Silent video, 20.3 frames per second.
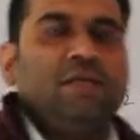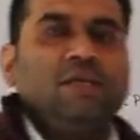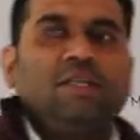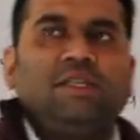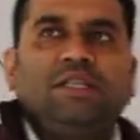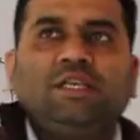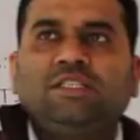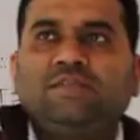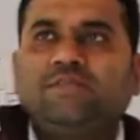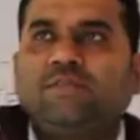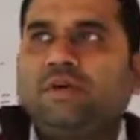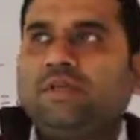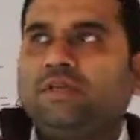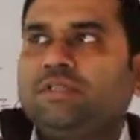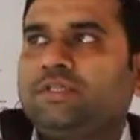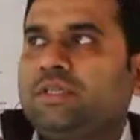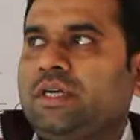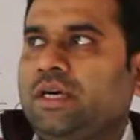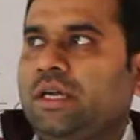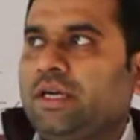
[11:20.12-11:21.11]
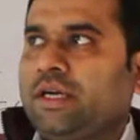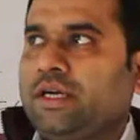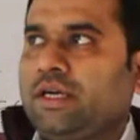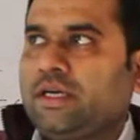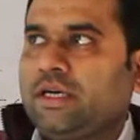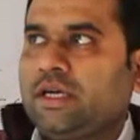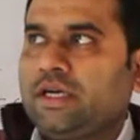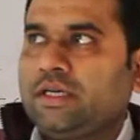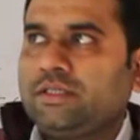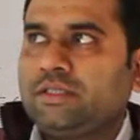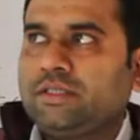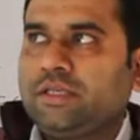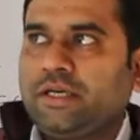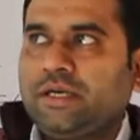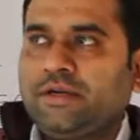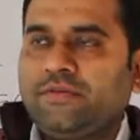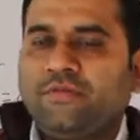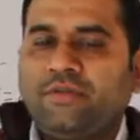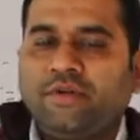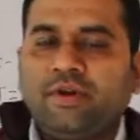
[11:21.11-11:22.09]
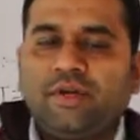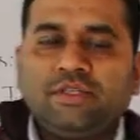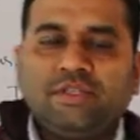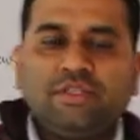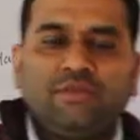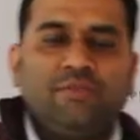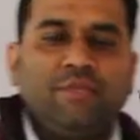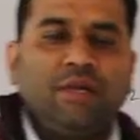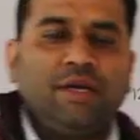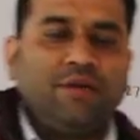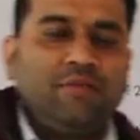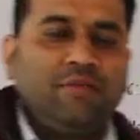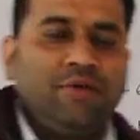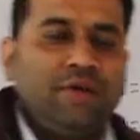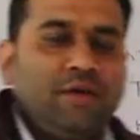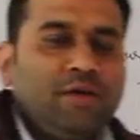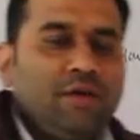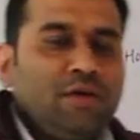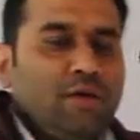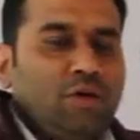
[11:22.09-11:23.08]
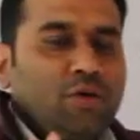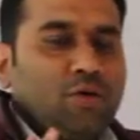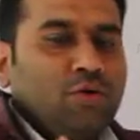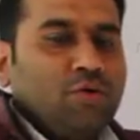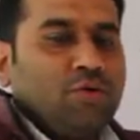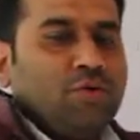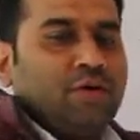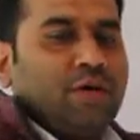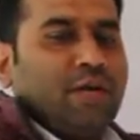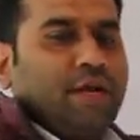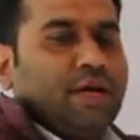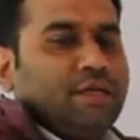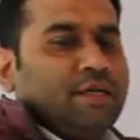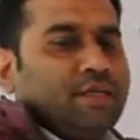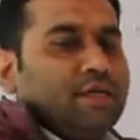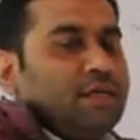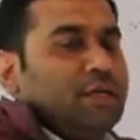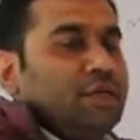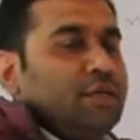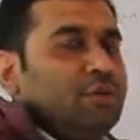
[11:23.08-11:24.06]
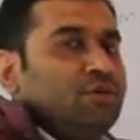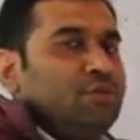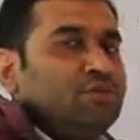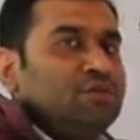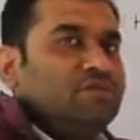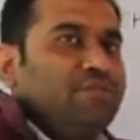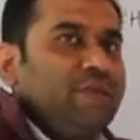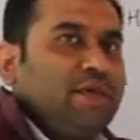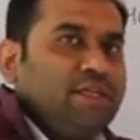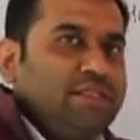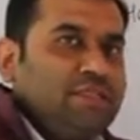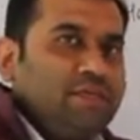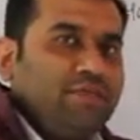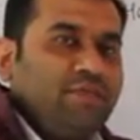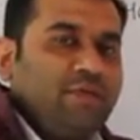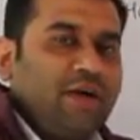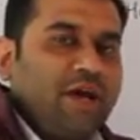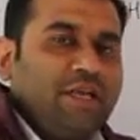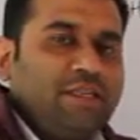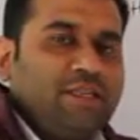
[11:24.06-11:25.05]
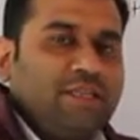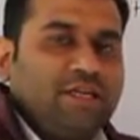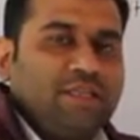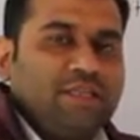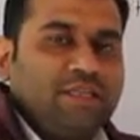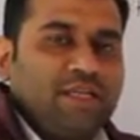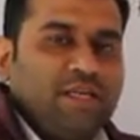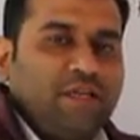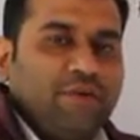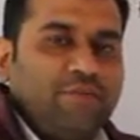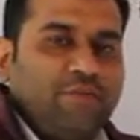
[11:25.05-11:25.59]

This function returns the difference between two dates to specify their three